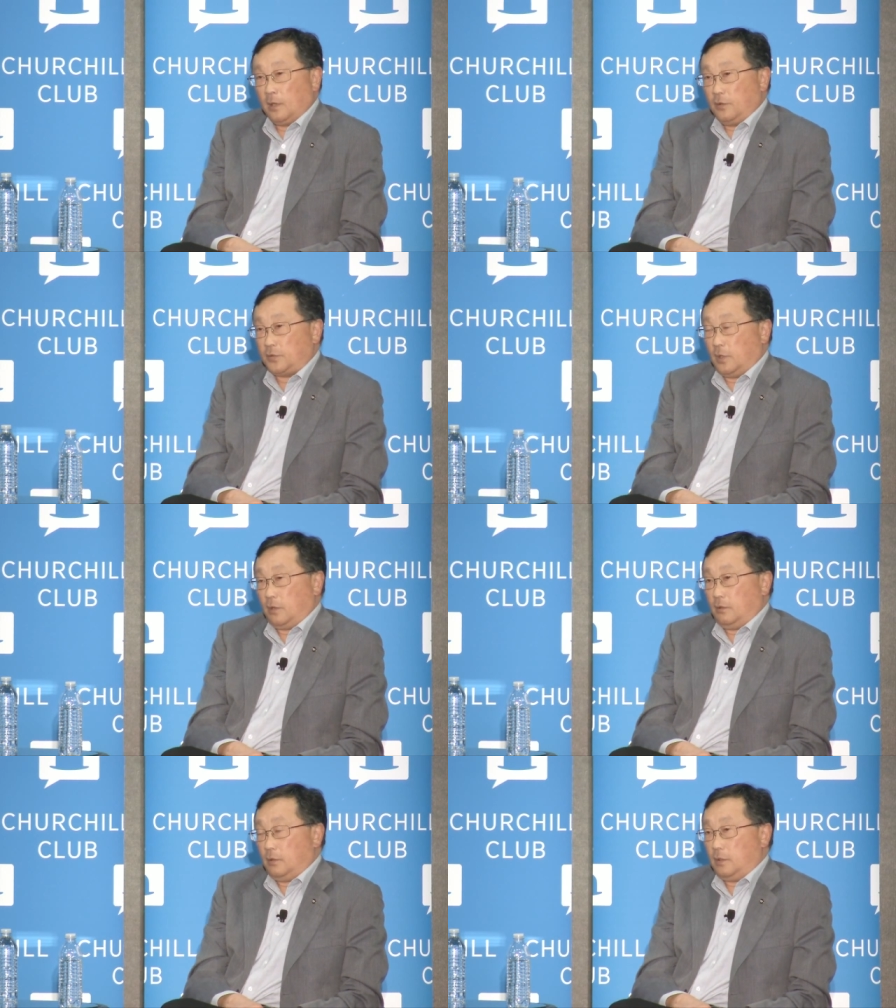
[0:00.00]

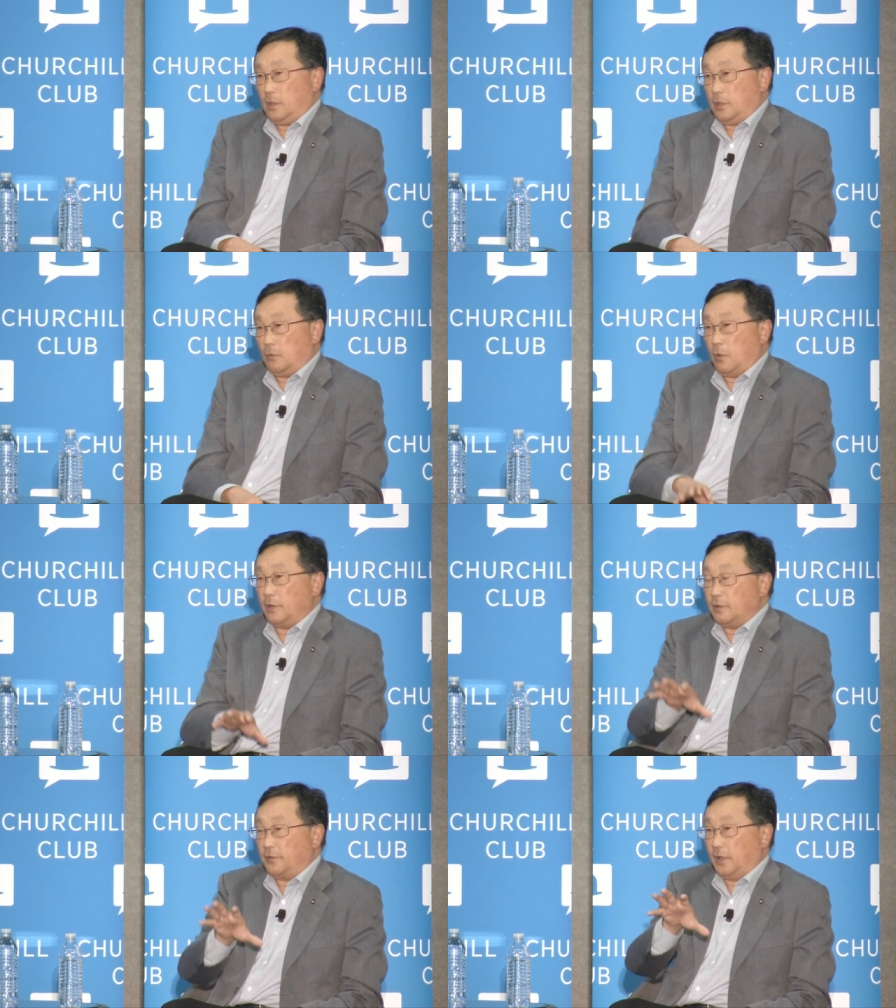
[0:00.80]
so you know,
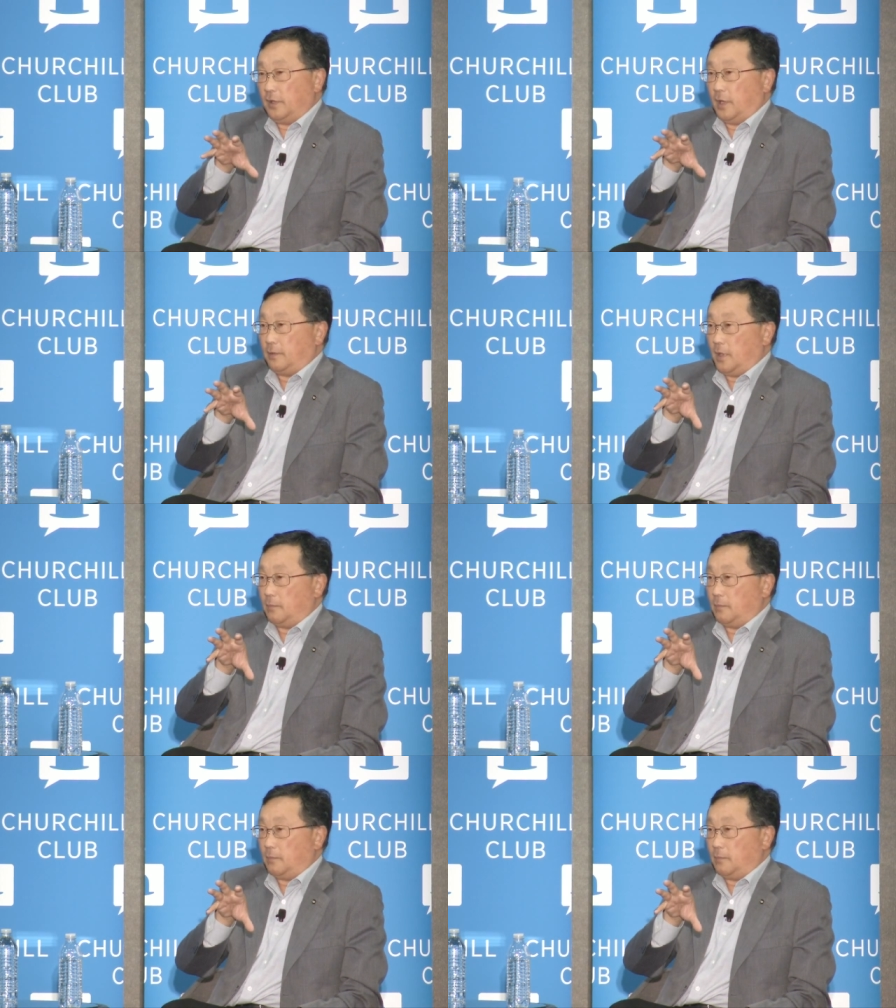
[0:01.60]
one other thing that,